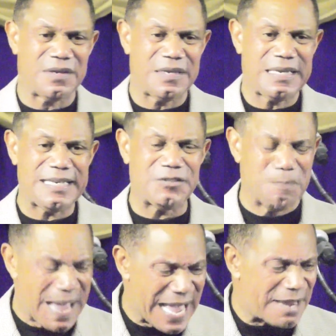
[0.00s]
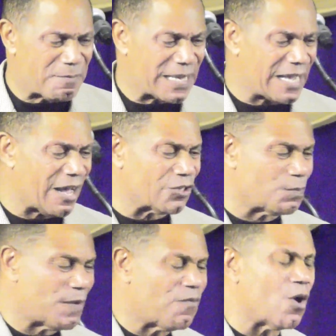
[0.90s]
He's mad because
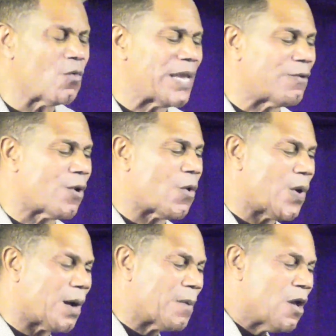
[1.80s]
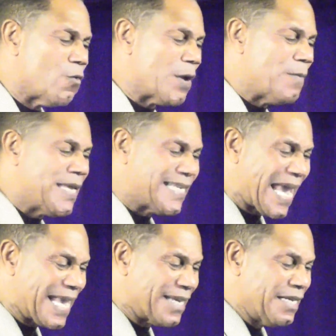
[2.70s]
before we grow up, we be
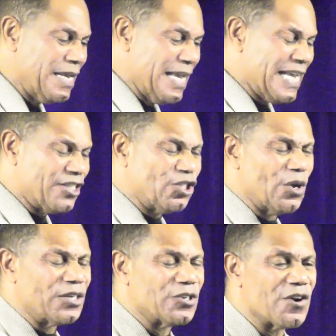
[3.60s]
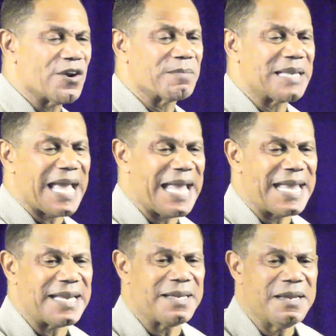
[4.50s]
taking his short-term
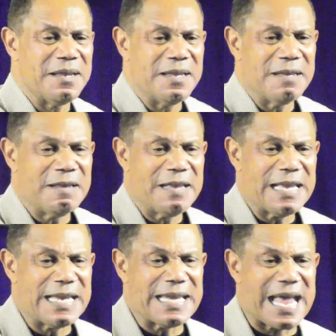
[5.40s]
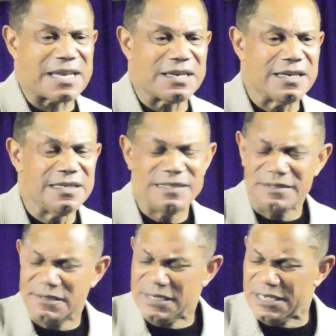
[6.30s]
gain and not
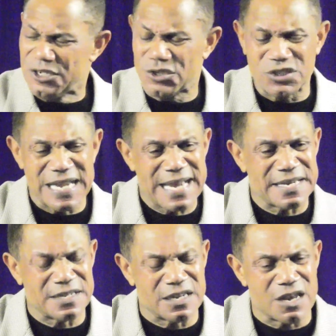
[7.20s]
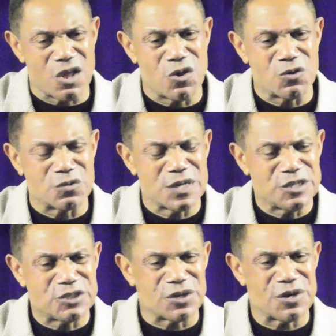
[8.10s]
understanding the
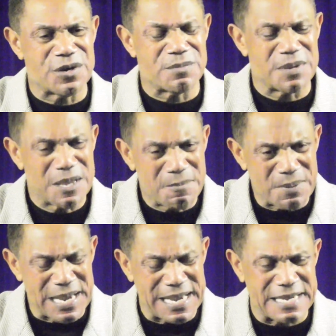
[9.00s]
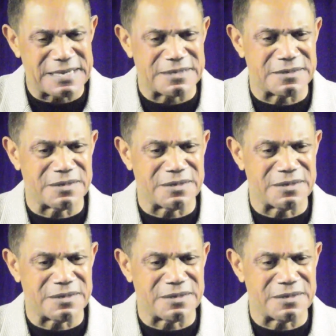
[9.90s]
long-term pain.